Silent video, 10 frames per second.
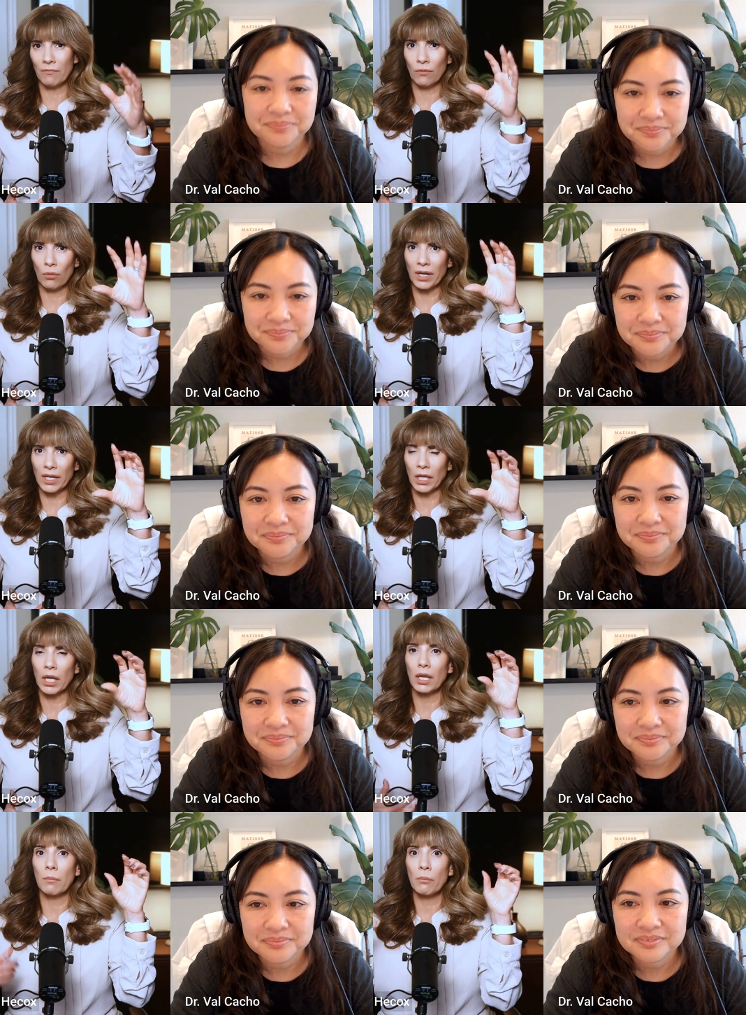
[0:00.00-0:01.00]
Speaker 1: mm. for a
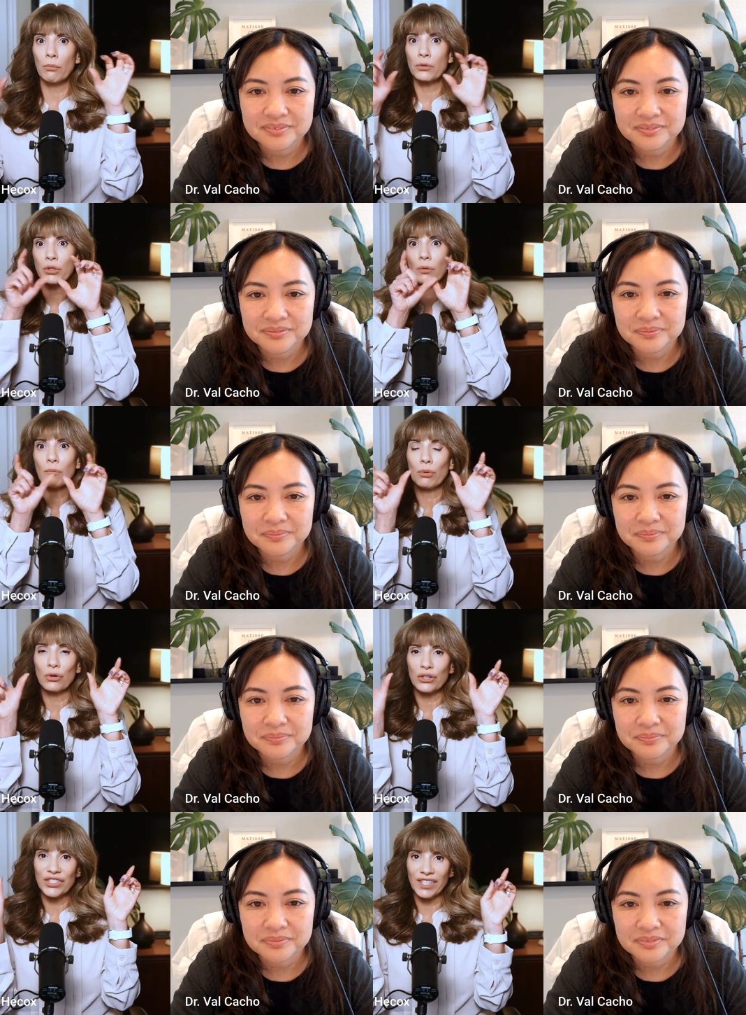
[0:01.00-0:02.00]
certain
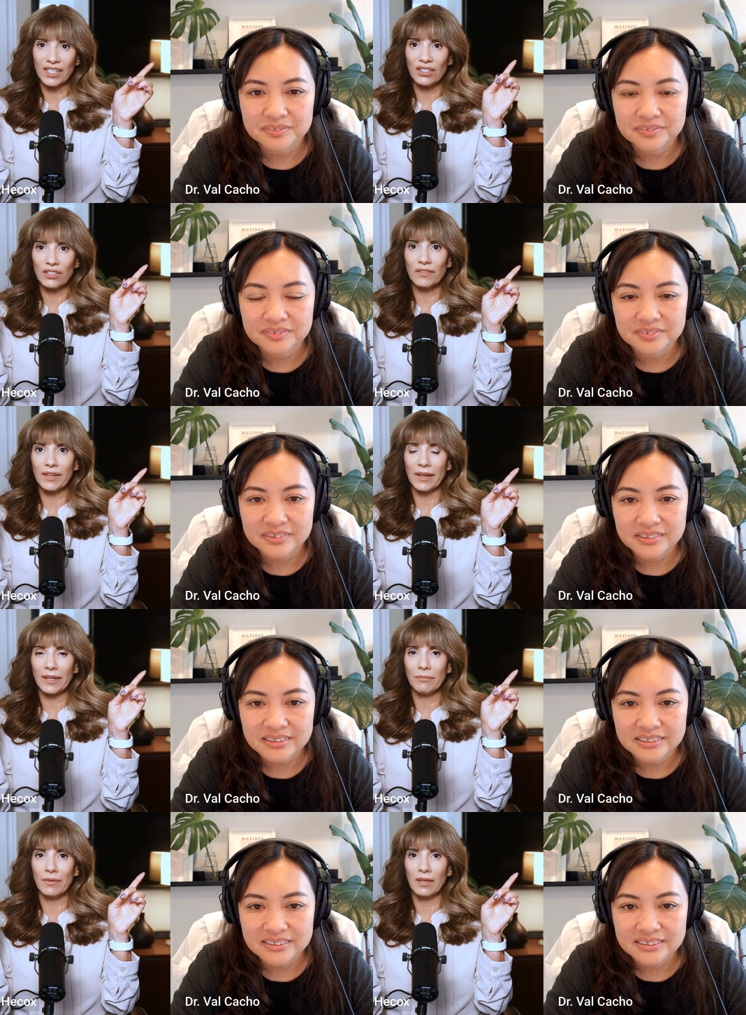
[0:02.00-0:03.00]
percentage of
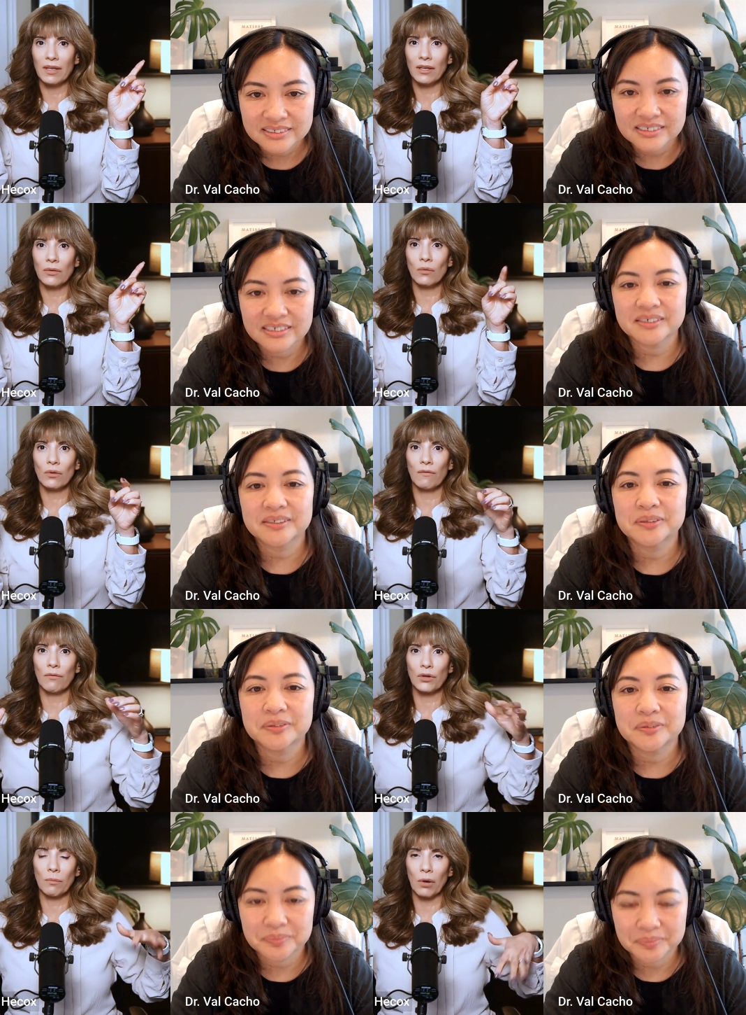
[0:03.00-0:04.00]
time in order for
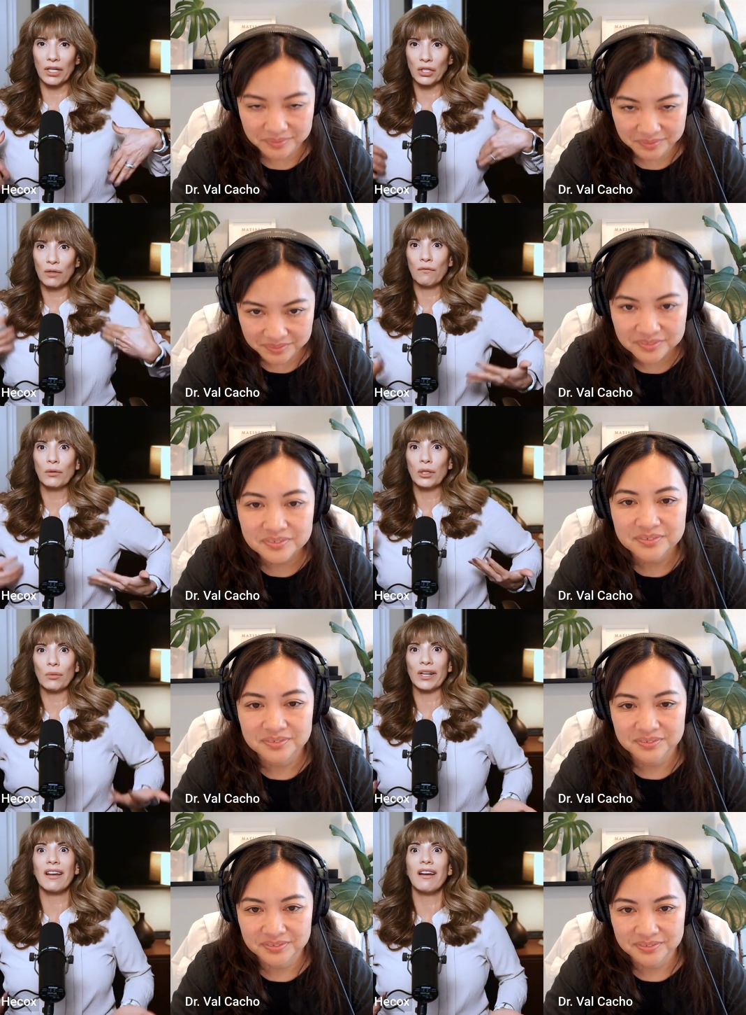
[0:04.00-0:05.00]
your body to fully
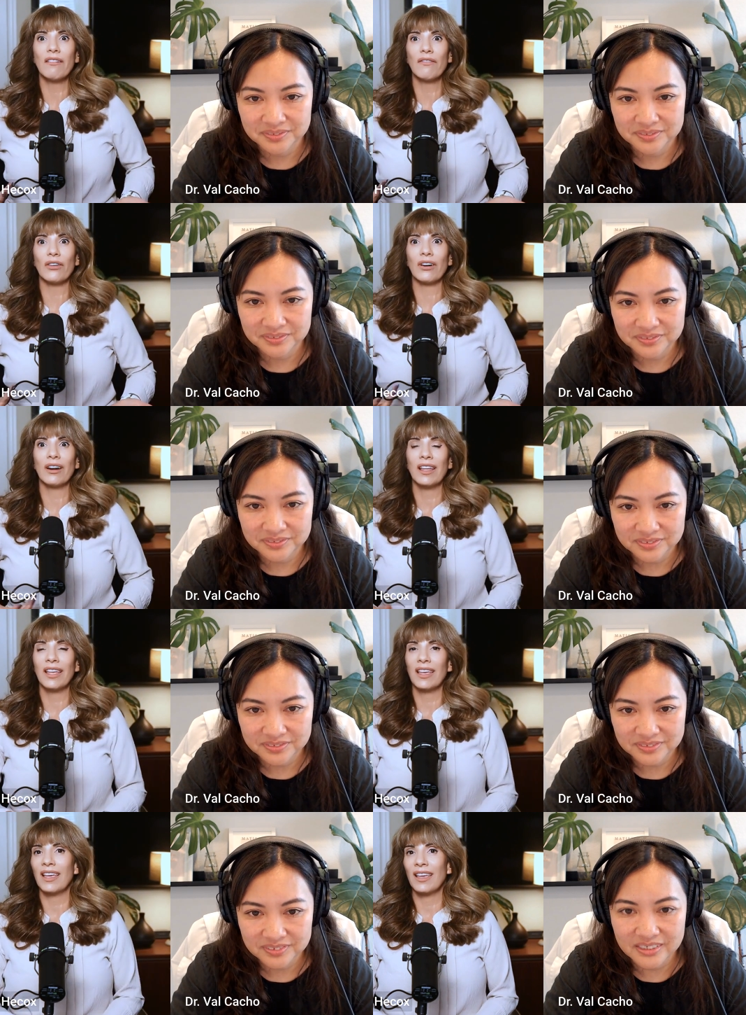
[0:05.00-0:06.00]
recover.
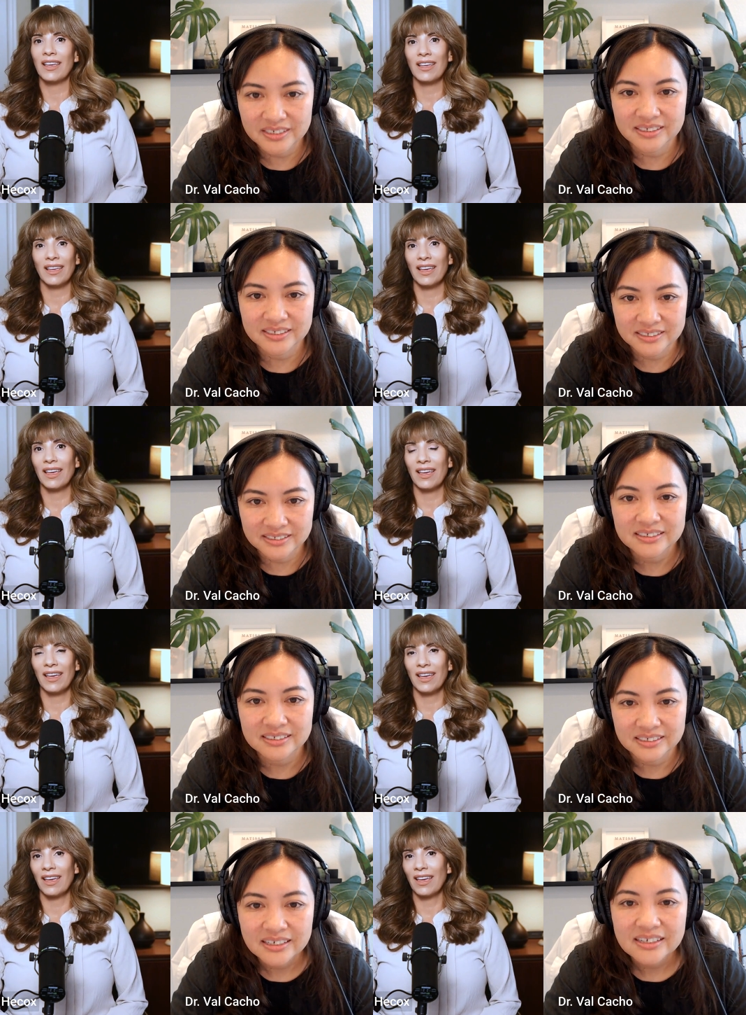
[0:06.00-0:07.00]
Speaker 2: Yeah.
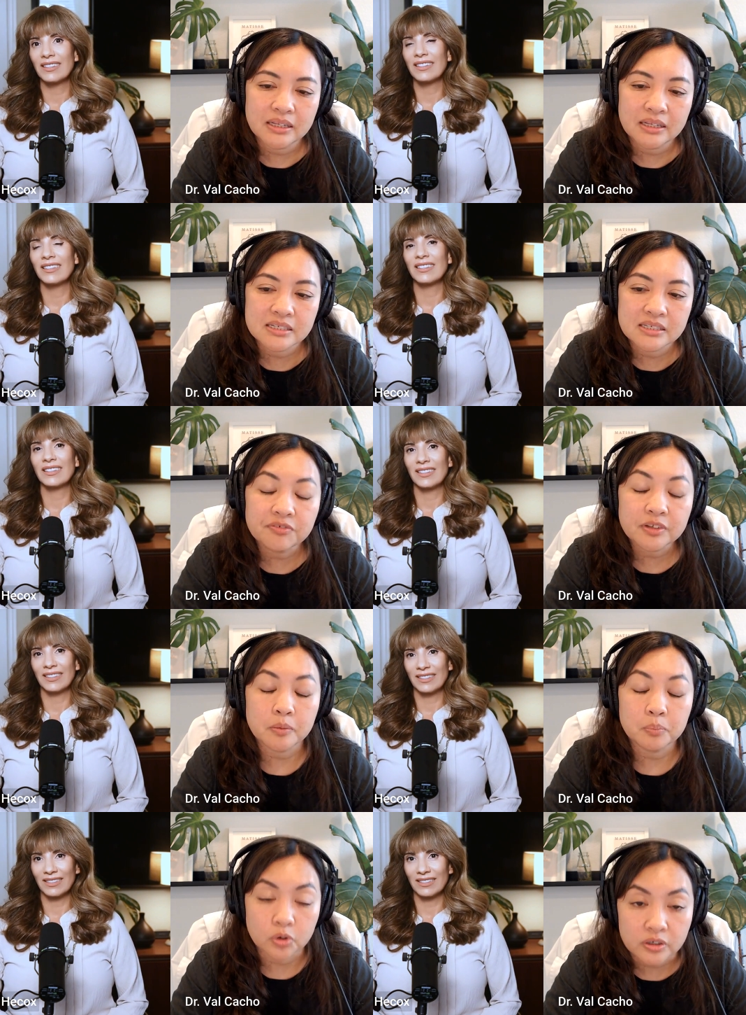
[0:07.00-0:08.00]
It's definitely
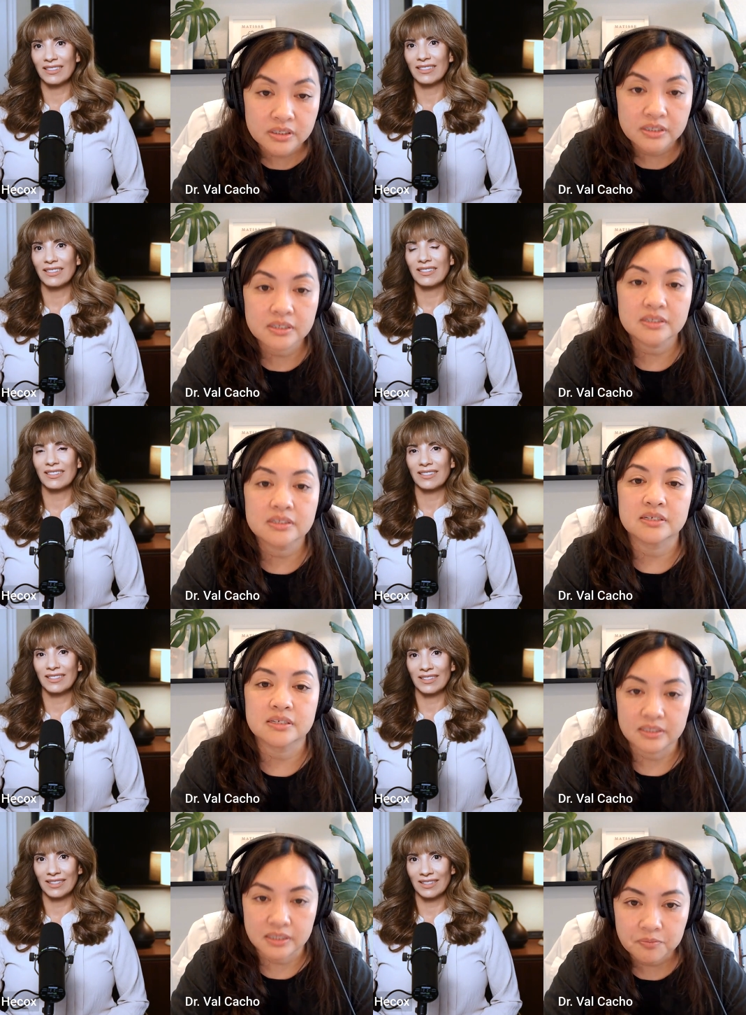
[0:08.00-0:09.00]
important to
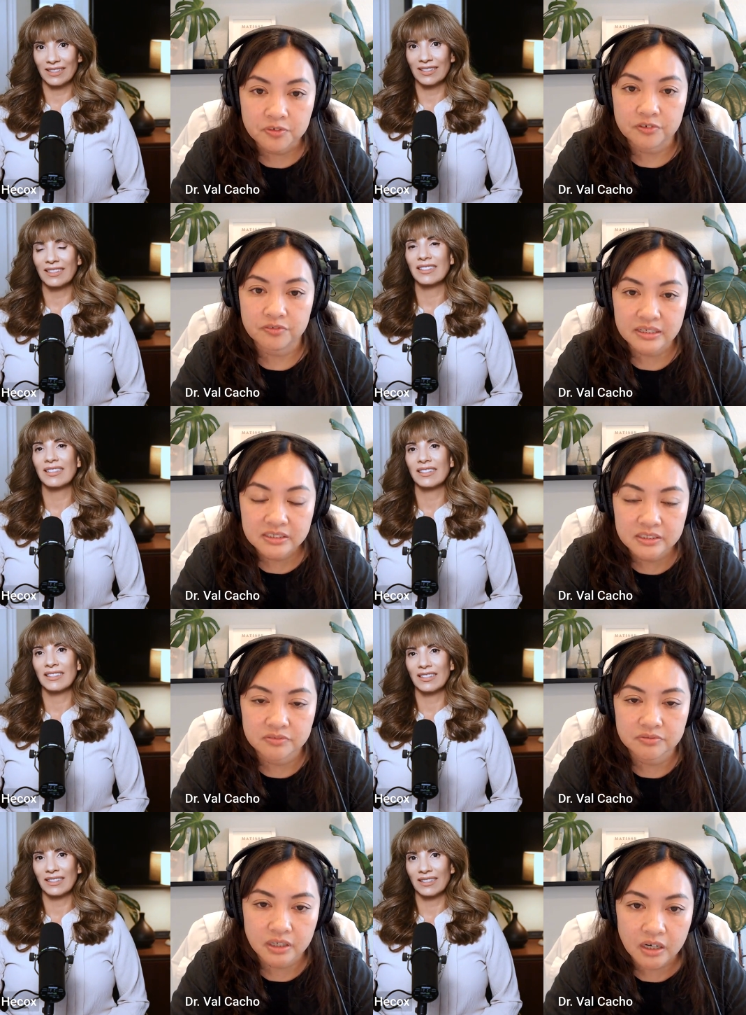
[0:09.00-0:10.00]
sleep for rest
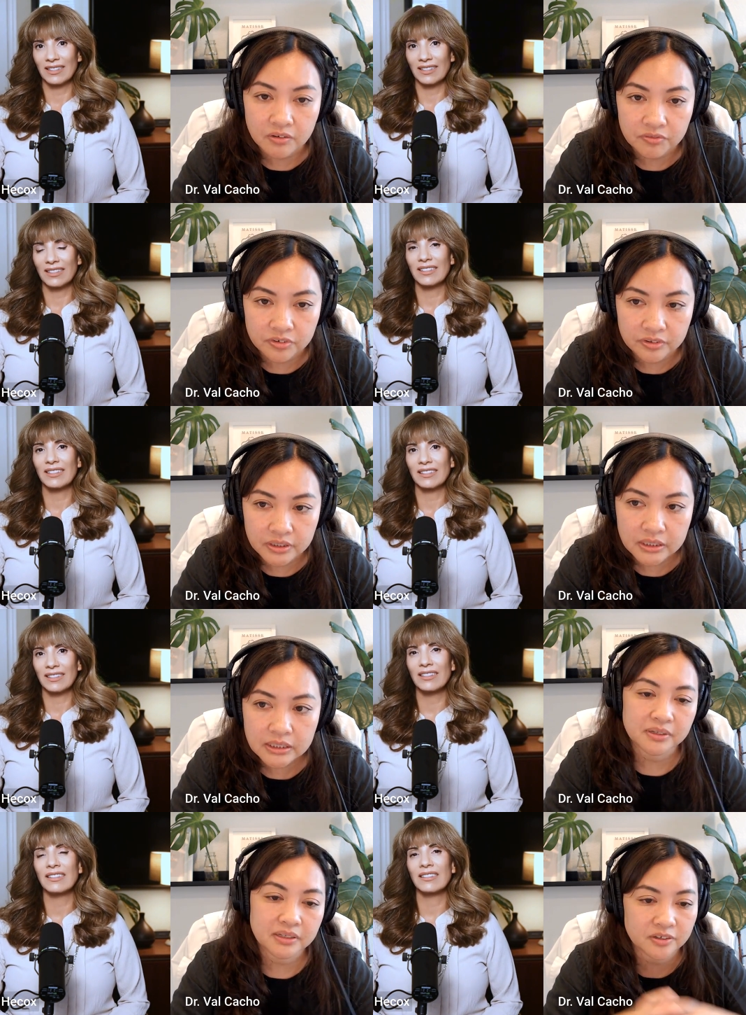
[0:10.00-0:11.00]
and recovery.
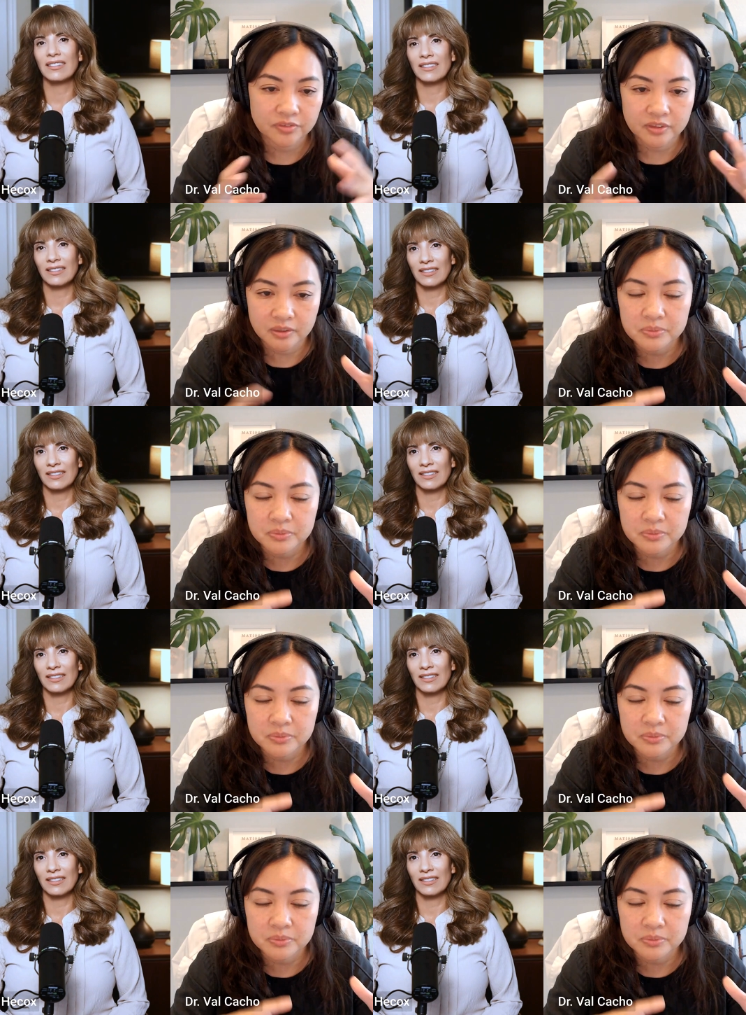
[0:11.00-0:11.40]
You know, the